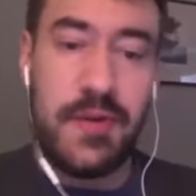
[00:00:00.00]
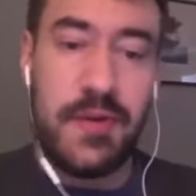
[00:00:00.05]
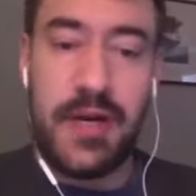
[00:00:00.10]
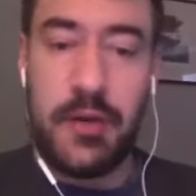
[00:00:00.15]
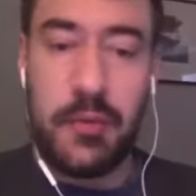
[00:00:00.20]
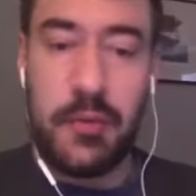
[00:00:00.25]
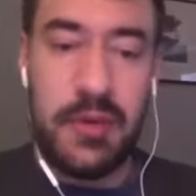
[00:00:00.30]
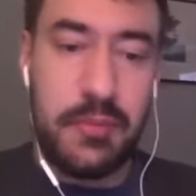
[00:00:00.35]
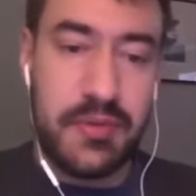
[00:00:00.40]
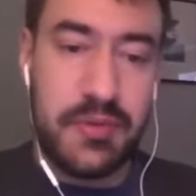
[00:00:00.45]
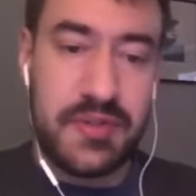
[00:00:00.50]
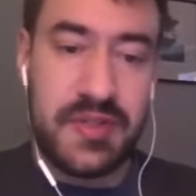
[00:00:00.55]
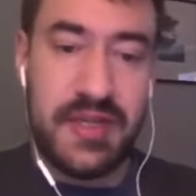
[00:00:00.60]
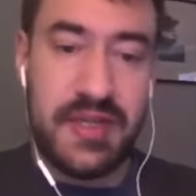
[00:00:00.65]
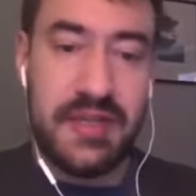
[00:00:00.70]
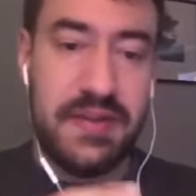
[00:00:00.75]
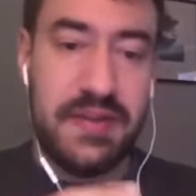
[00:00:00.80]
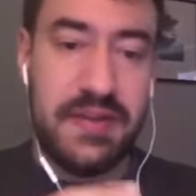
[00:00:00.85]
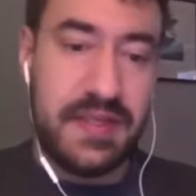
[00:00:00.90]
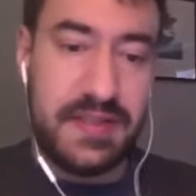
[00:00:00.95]
Why aren't we
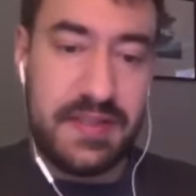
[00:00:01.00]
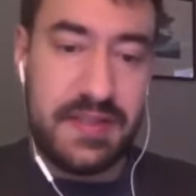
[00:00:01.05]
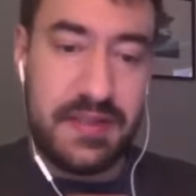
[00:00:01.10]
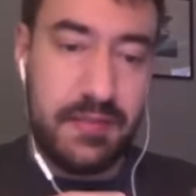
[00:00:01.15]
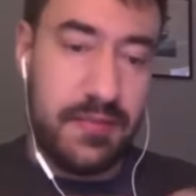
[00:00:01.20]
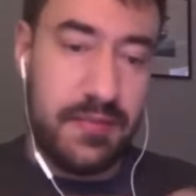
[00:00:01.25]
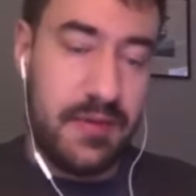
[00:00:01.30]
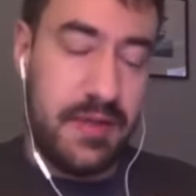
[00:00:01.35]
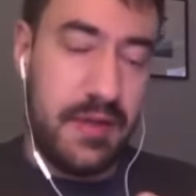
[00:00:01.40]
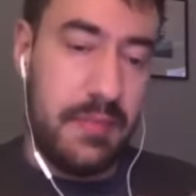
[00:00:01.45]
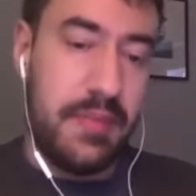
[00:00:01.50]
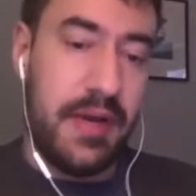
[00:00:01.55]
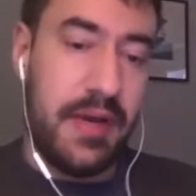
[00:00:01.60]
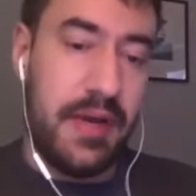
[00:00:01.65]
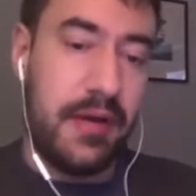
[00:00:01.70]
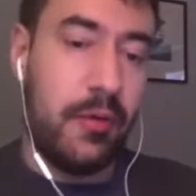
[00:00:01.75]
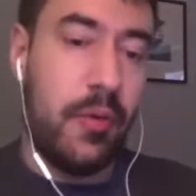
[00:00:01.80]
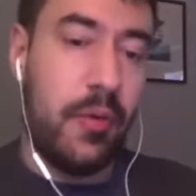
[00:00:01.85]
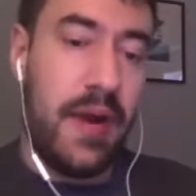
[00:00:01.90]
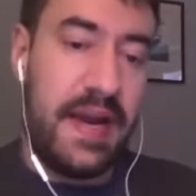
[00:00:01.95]
presenting this as a, in a
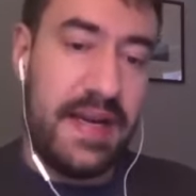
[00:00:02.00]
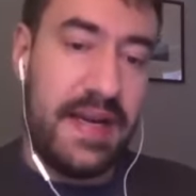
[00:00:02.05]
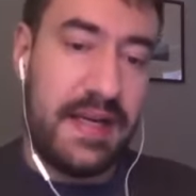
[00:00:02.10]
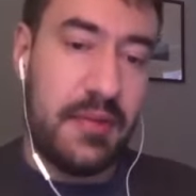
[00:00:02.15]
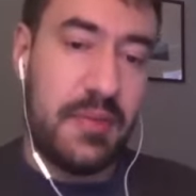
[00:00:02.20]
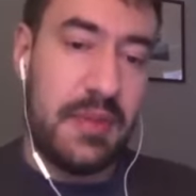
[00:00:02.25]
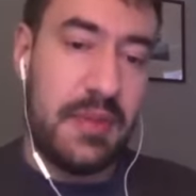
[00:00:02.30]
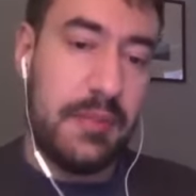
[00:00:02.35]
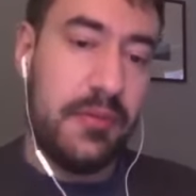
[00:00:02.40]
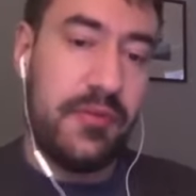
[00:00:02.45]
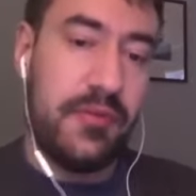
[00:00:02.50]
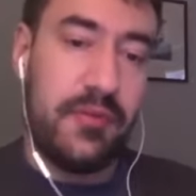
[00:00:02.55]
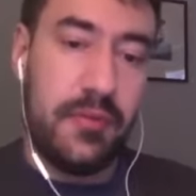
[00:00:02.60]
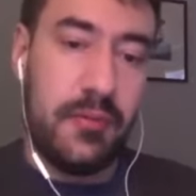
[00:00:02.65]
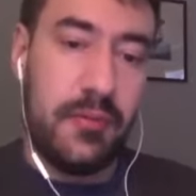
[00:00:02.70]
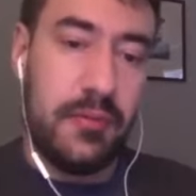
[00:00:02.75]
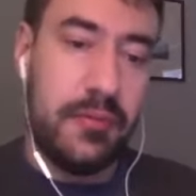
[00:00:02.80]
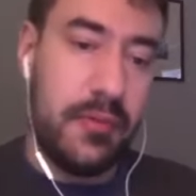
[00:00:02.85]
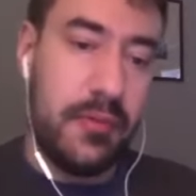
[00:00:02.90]
better way to get people to uh,